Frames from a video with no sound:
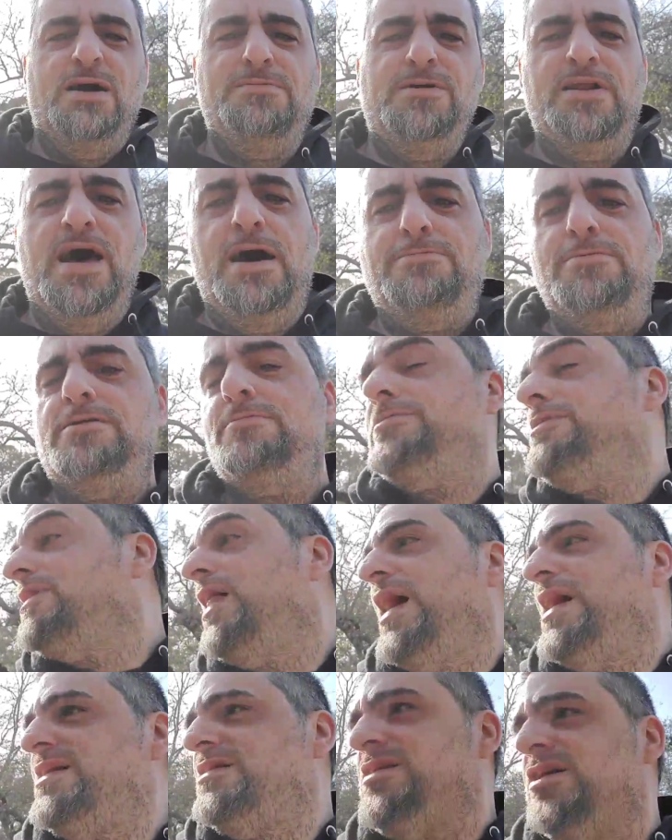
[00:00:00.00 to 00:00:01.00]
up? Inevitably
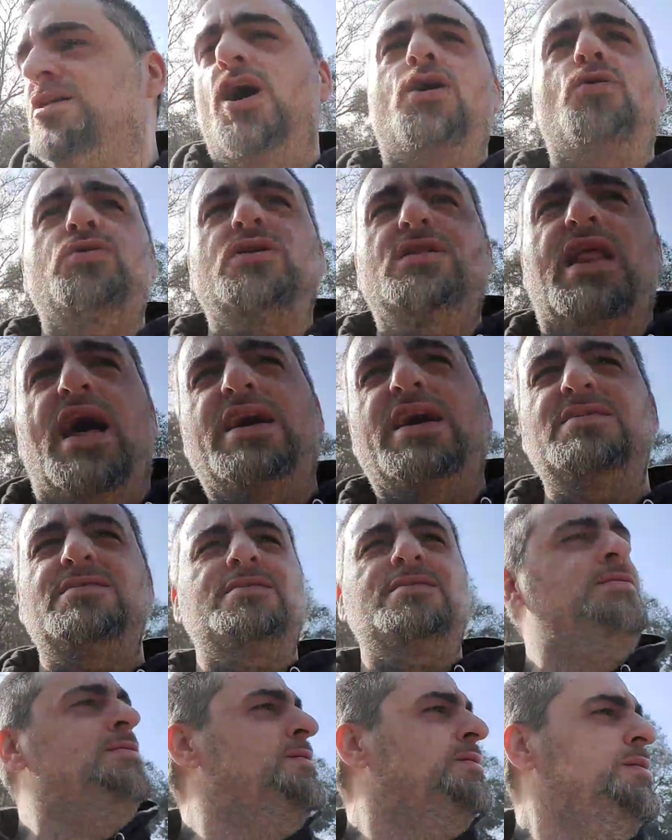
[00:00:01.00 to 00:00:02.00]
late. You know, we late.
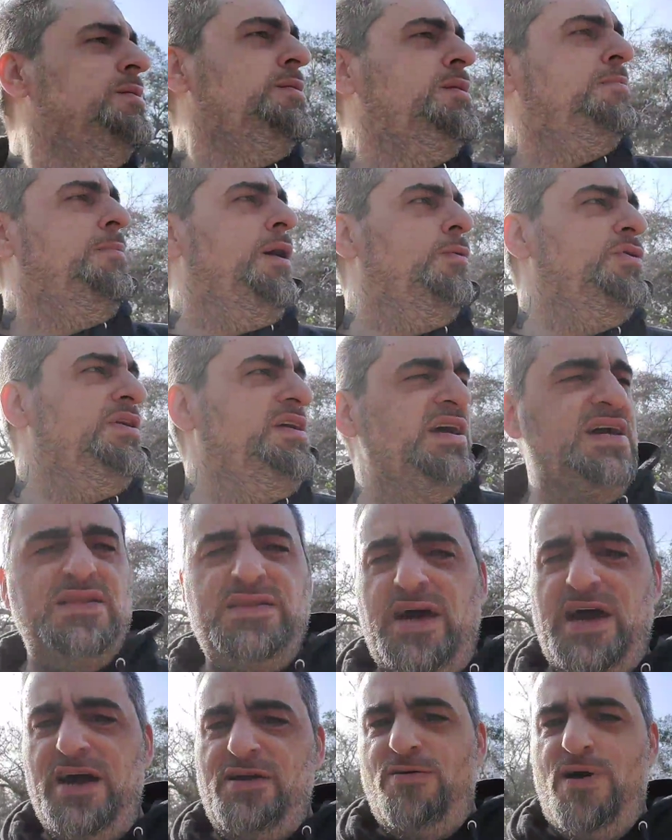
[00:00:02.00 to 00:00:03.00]
But we get
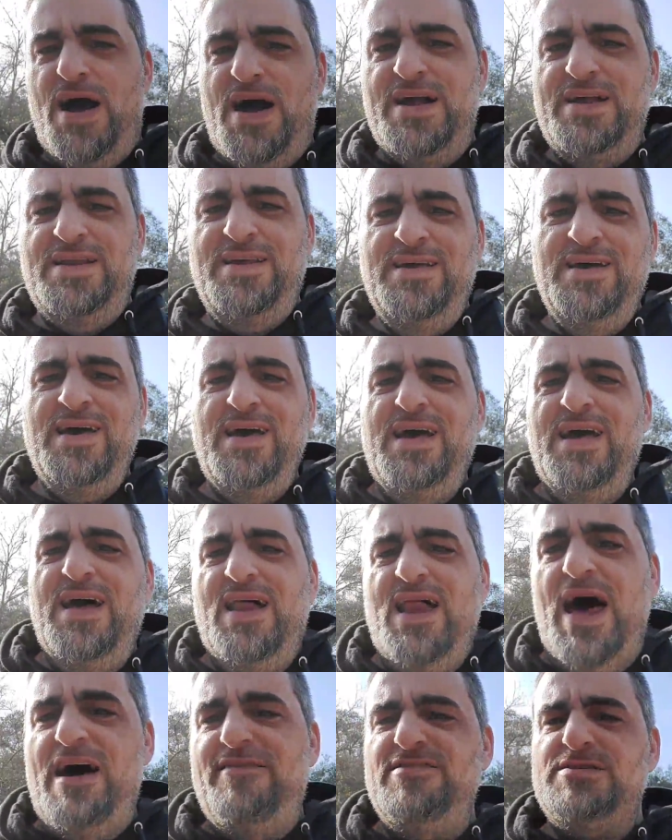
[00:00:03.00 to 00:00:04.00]
there, right?
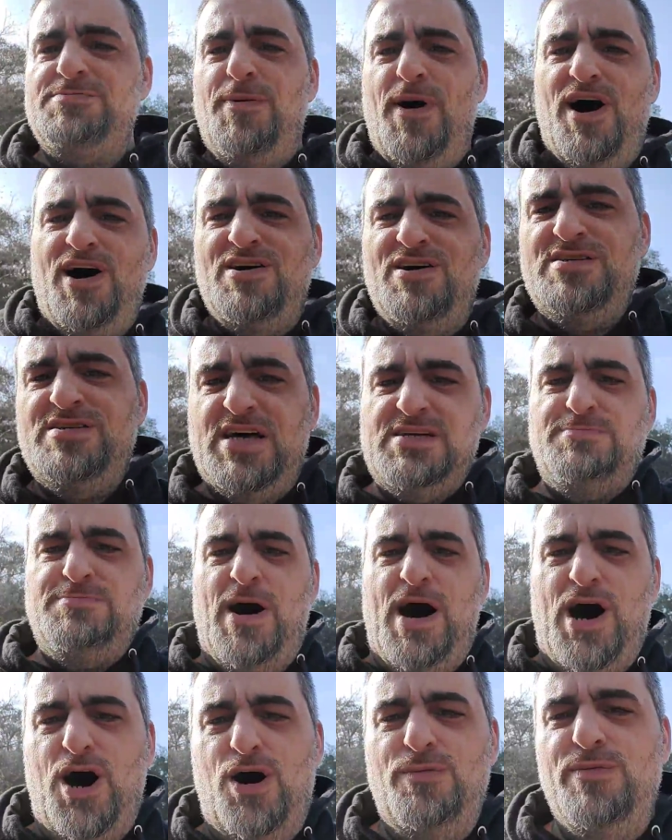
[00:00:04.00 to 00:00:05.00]
Lavitt's boss. That's
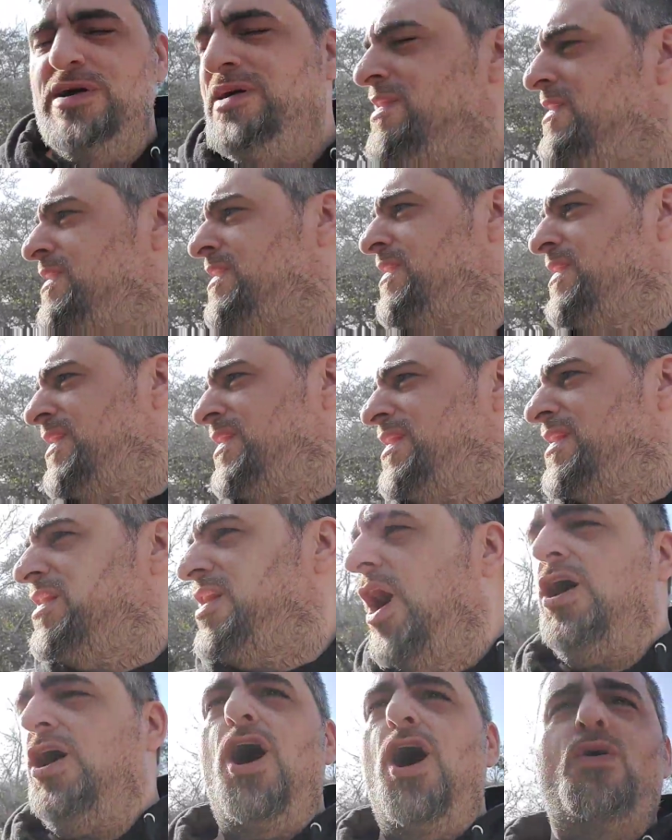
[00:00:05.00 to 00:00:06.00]
my homie.
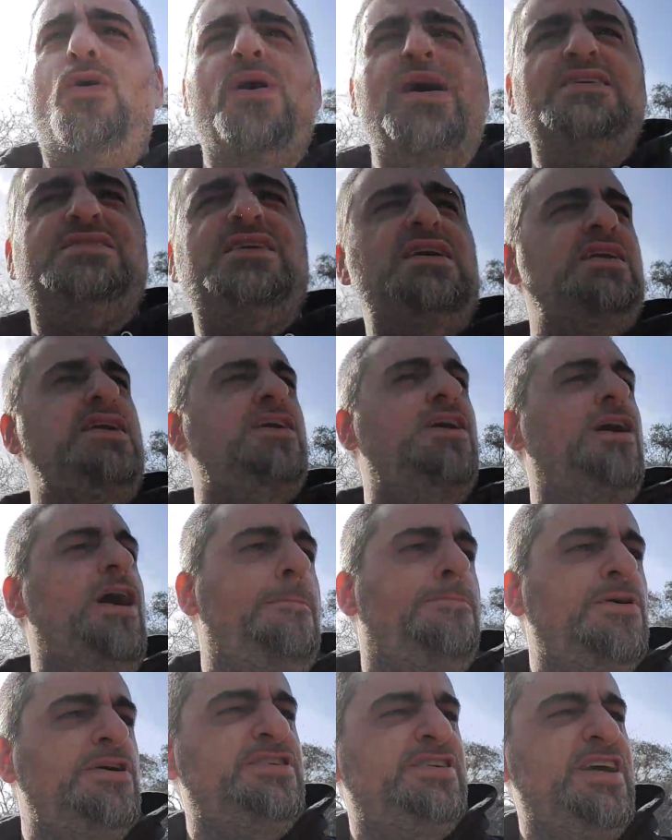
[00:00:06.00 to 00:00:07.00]
Y'all always in here. I
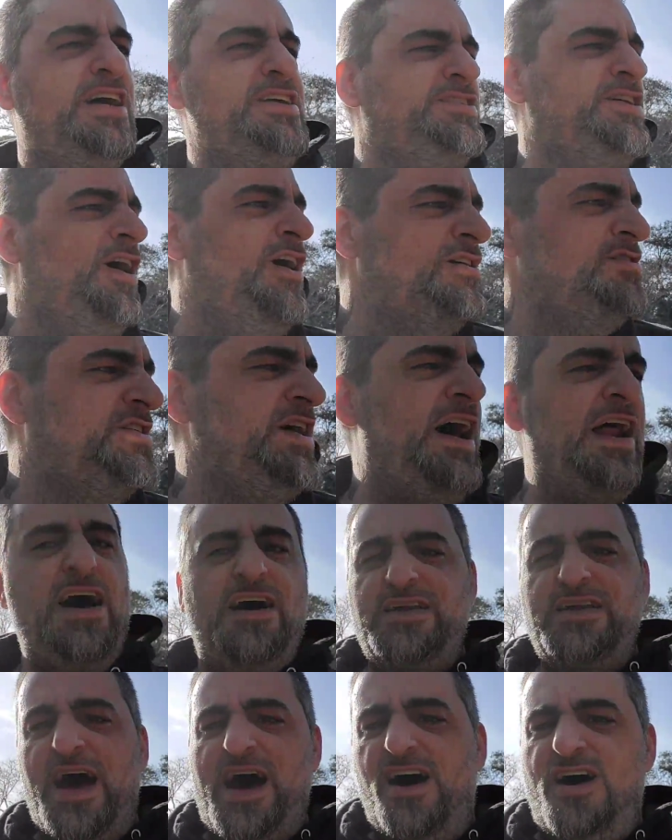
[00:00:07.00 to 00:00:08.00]
appreciate y'all. Shout
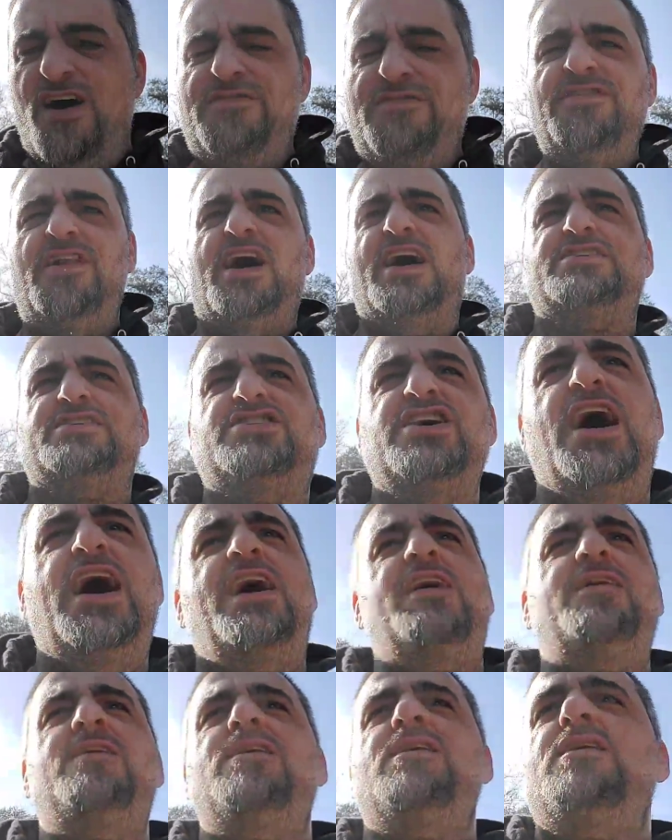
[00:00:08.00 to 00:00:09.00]
out to offline
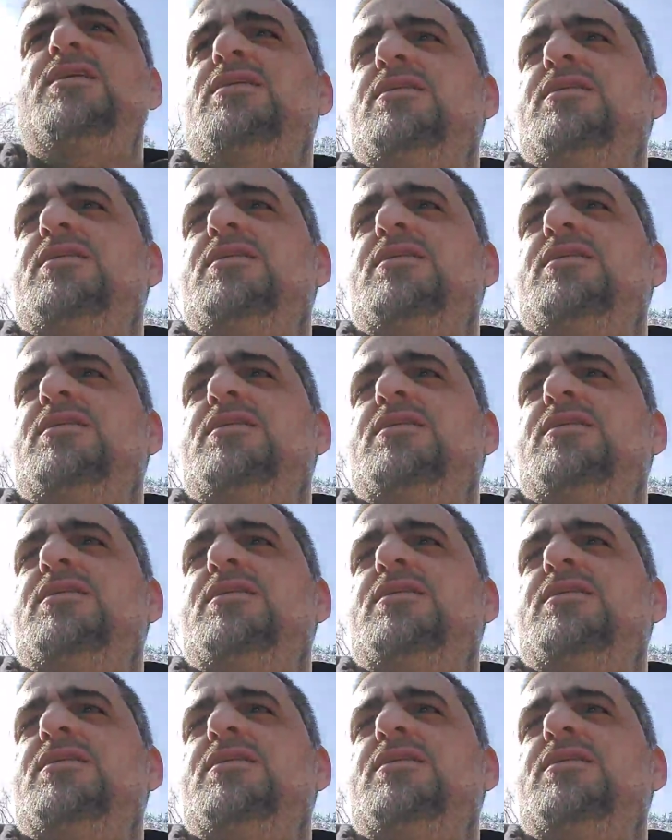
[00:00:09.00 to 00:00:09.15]
chat.